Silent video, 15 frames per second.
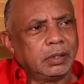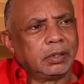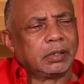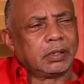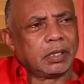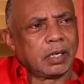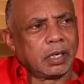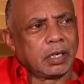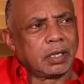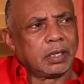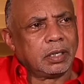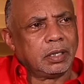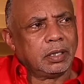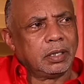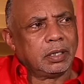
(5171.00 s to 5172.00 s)
Squingey
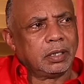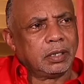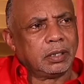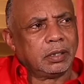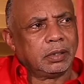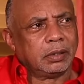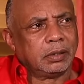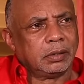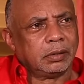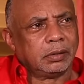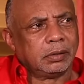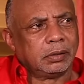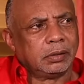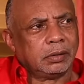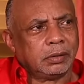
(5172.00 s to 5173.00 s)
died in, and
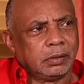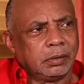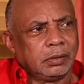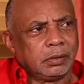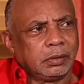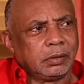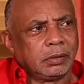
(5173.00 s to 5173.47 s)
this is what me